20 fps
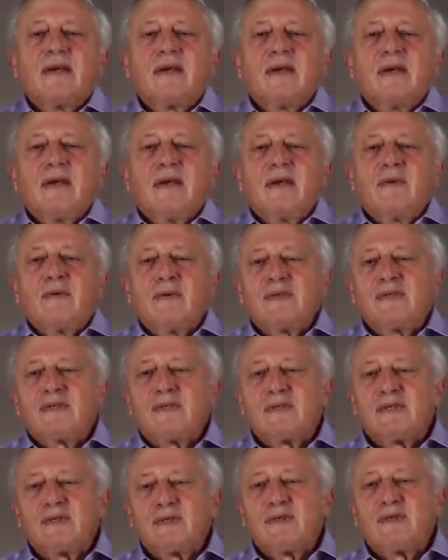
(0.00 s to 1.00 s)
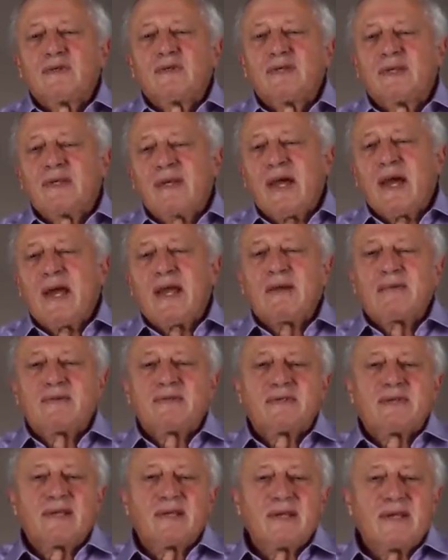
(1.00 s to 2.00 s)
in which the Jews and the
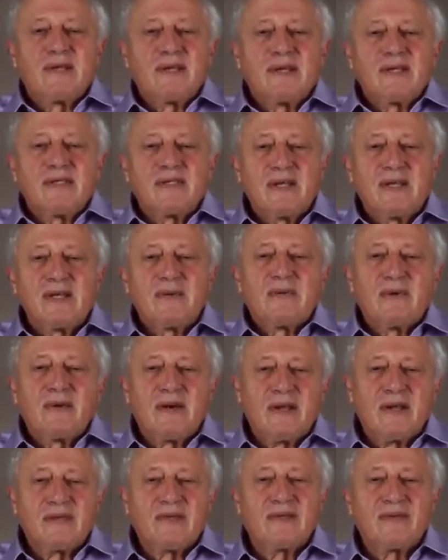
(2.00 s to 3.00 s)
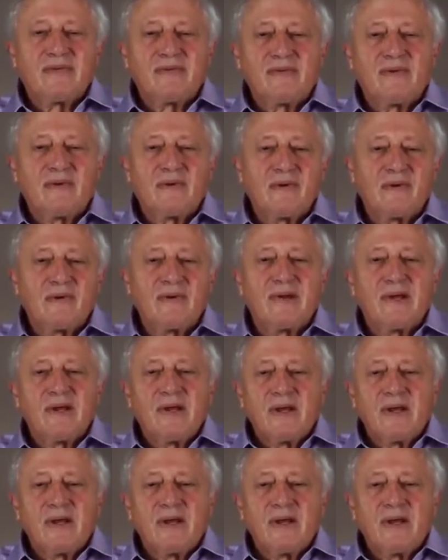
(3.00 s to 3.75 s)
Arabs deliberated for